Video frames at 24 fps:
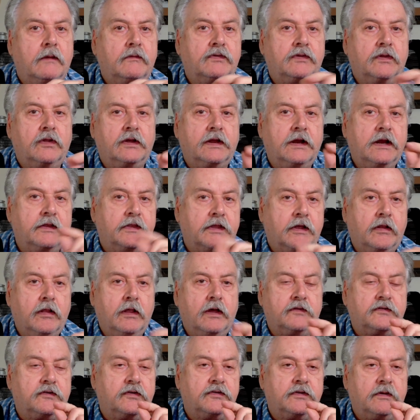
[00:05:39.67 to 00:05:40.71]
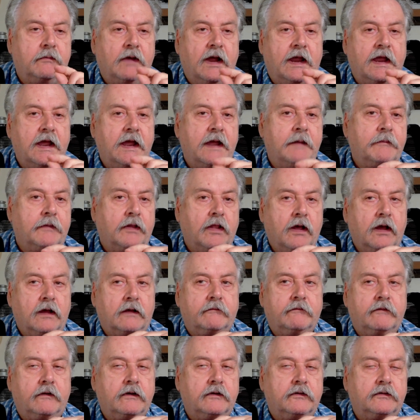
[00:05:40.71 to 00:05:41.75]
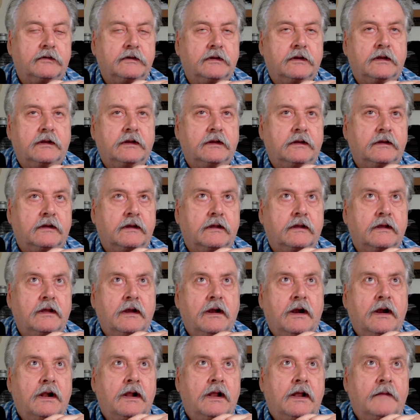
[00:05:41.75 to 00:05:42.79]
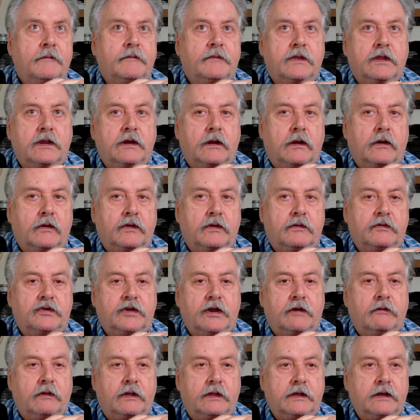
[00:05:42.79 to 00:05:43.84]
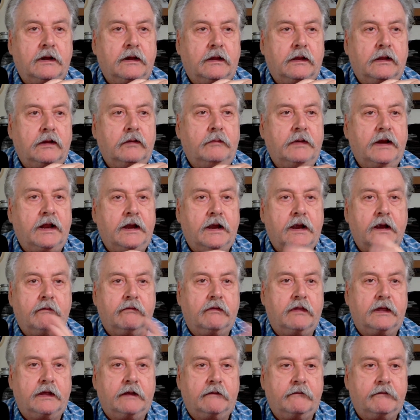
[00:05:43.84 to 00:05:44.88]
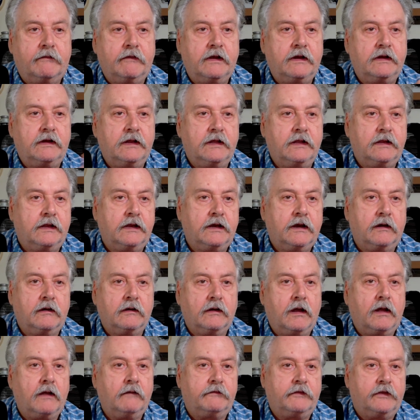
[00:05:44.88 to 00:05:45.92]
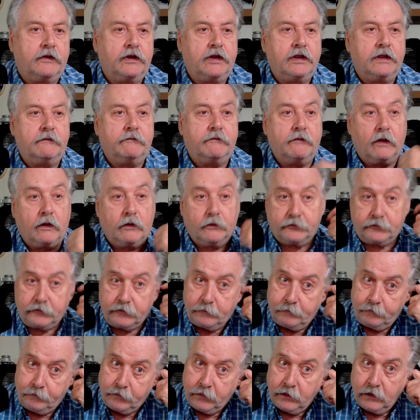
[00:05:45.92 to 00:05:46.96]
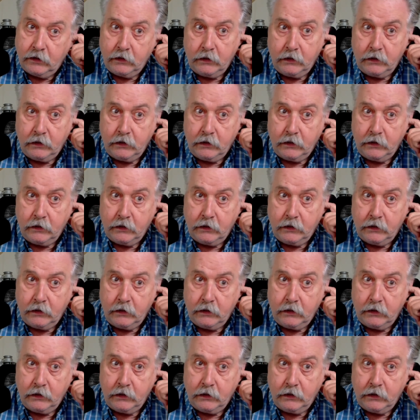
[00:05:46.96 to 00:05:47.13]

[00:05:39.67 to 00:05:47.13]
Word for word: I was looking at the clusters on my ham clock first, and you know you generally get a little bit of everything feeding in there off the default.